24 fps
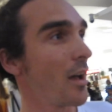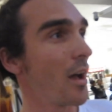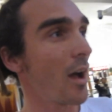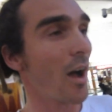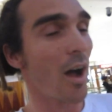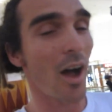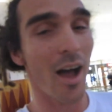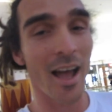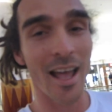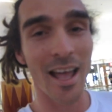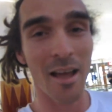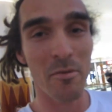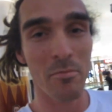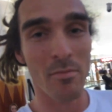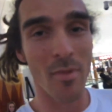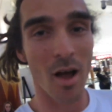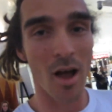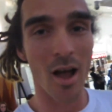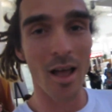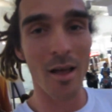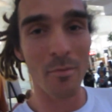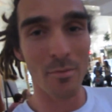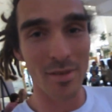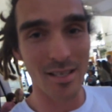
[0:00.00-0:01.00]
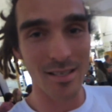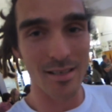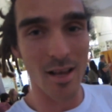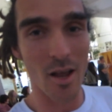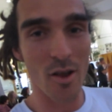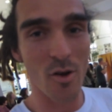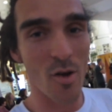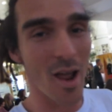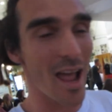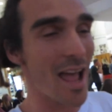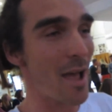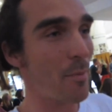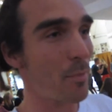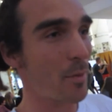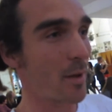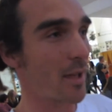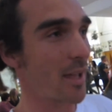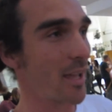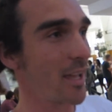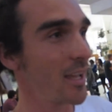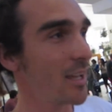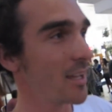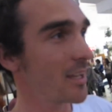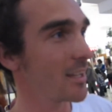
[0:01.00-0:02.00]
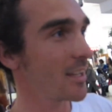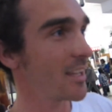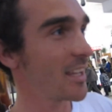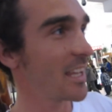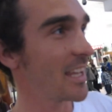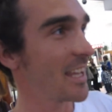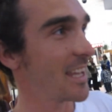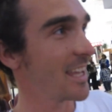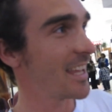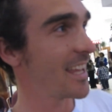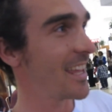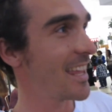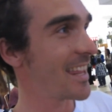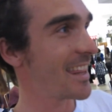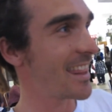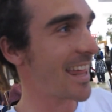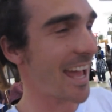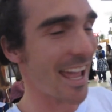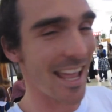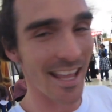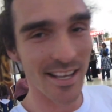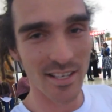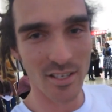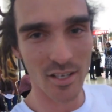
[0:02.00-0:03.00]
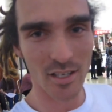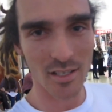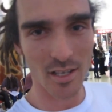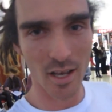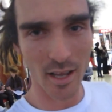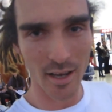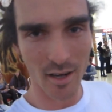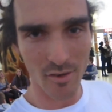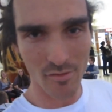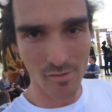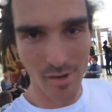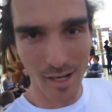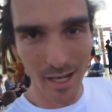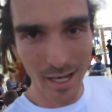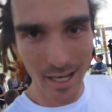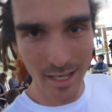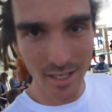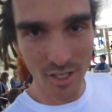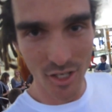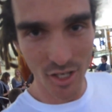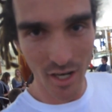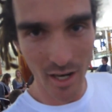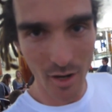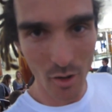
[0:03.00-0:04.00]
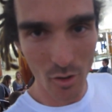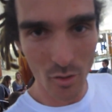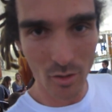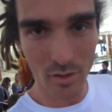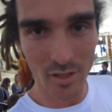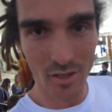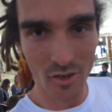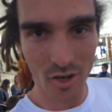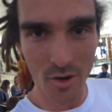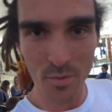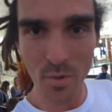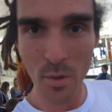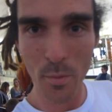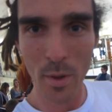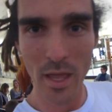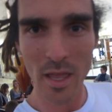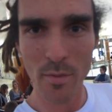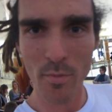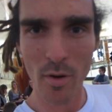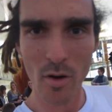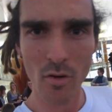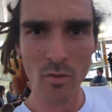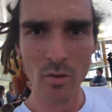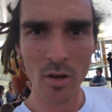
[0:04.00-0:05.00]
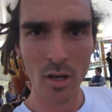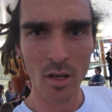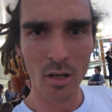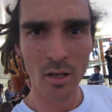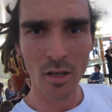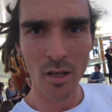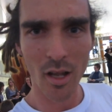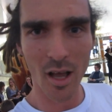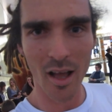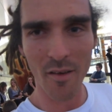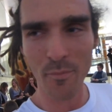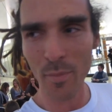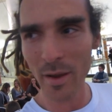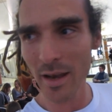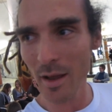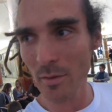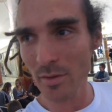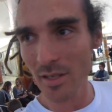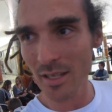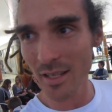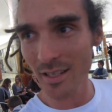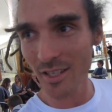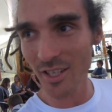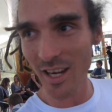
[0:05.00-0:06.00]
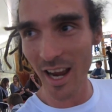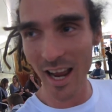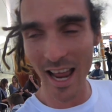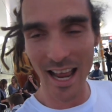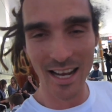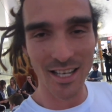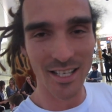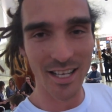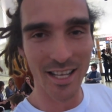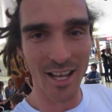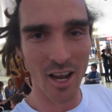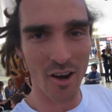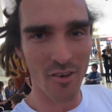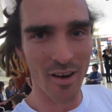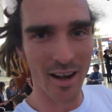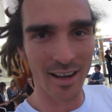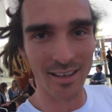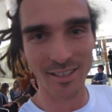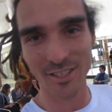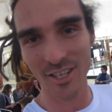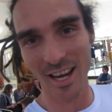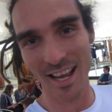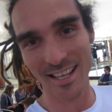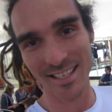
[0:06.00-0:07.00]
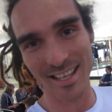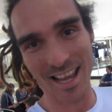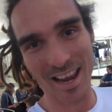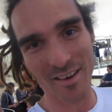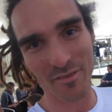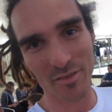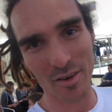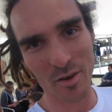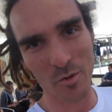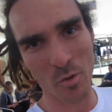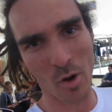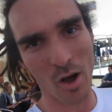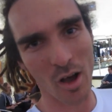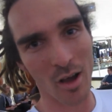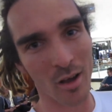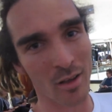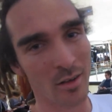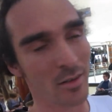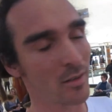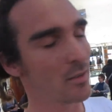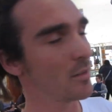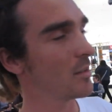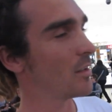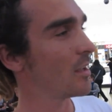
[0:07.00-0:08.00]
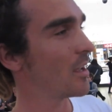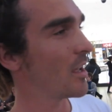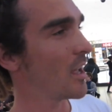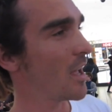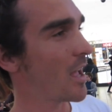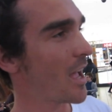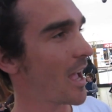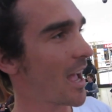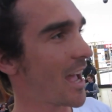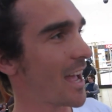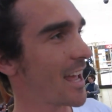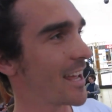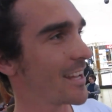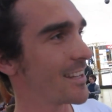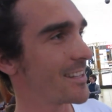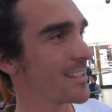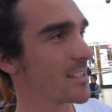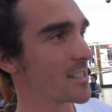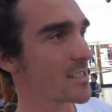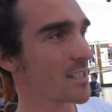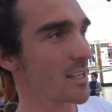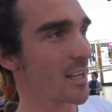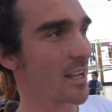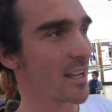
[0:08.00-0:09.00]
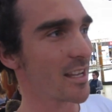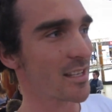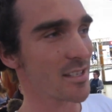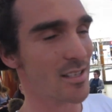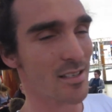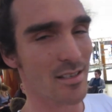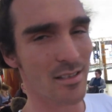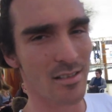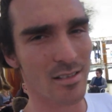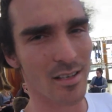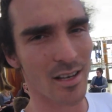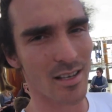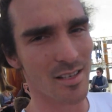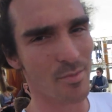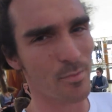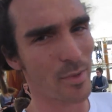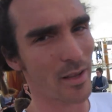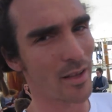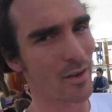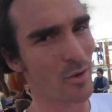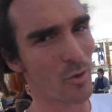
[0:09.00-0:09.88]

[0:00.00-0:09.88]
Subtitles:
I am so happy that it's just like a really chilled group of people. I've been able to actually go around and chat to everyone, and it's just been